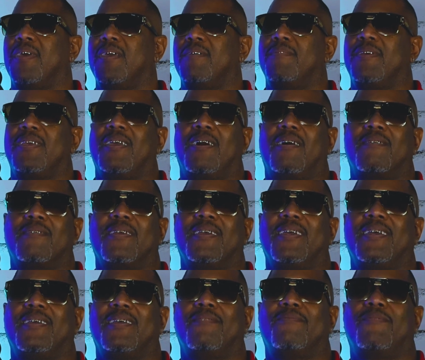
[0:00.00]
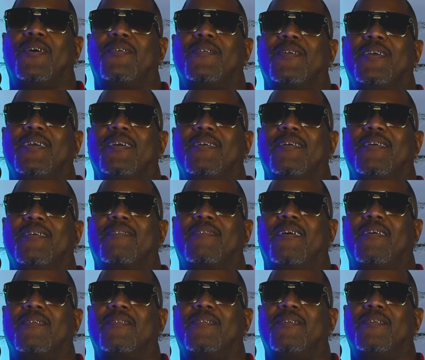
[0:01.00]
Maybe y'all can get him on here and
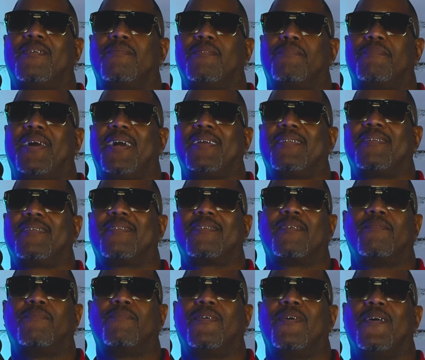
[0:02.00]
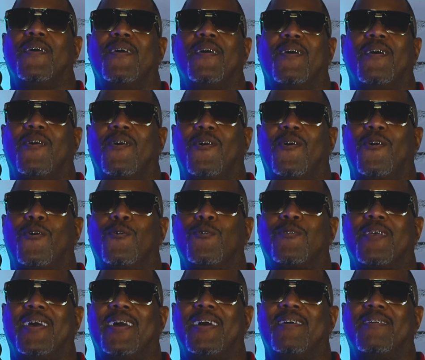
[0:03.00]
talk to him about some
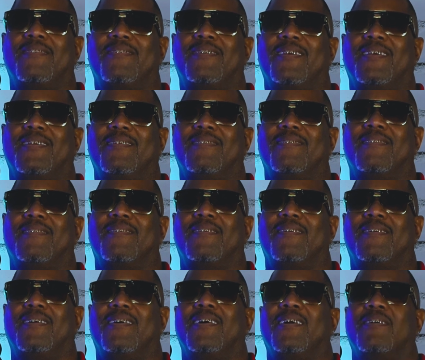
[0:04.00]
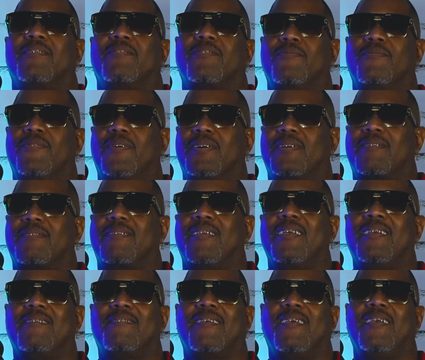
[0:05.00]
old times and some
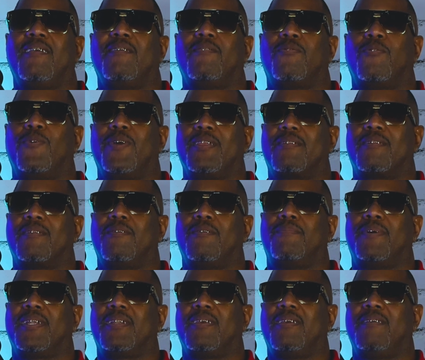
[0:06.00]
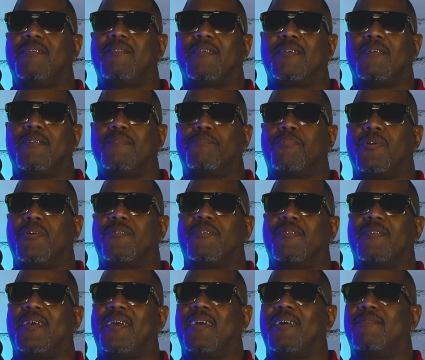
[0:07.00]
things he's went through, but he's a good
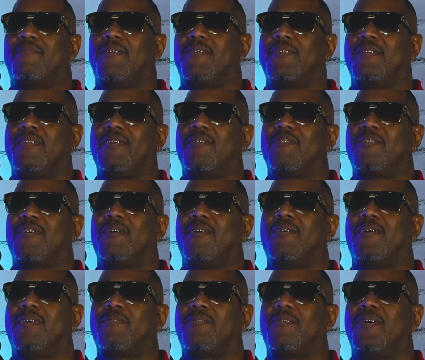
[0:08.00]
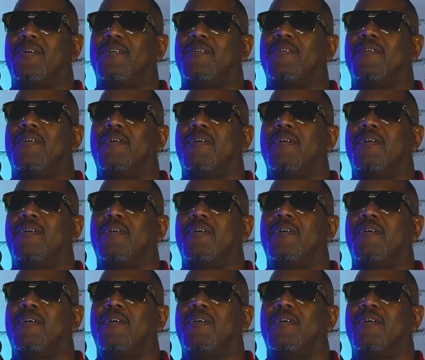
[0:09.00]
person to have on this show as well.